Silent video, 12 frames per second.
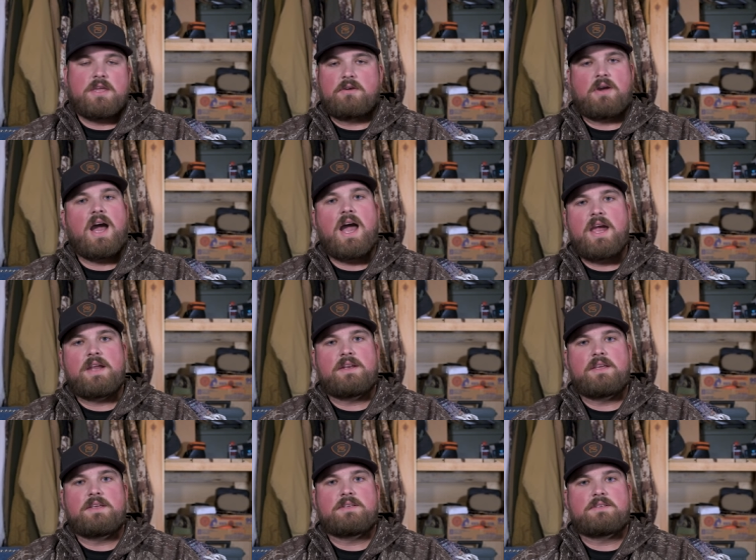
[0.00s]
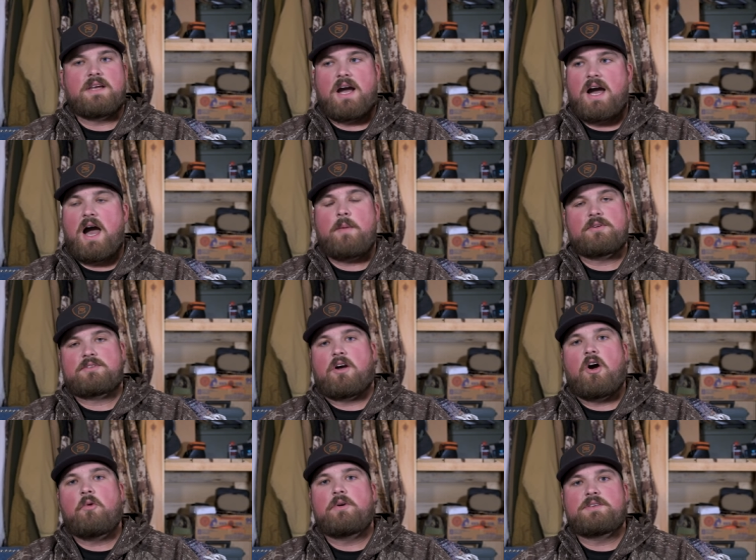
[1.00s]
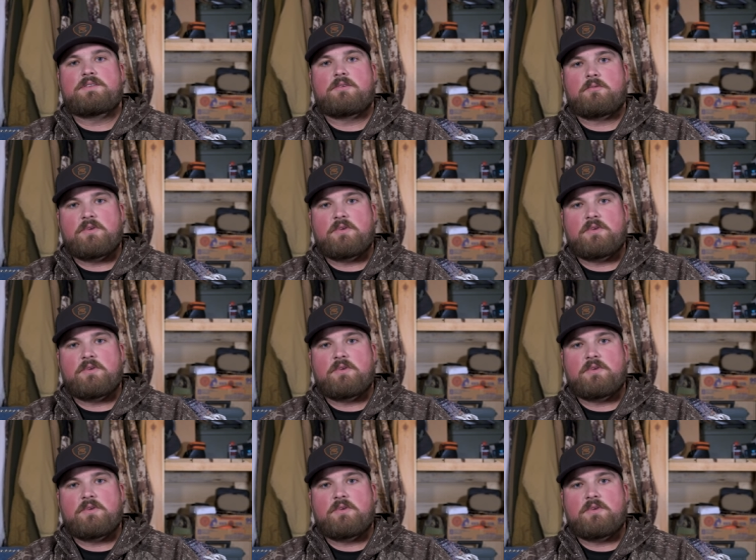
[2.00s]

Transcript: Your hide is almost always the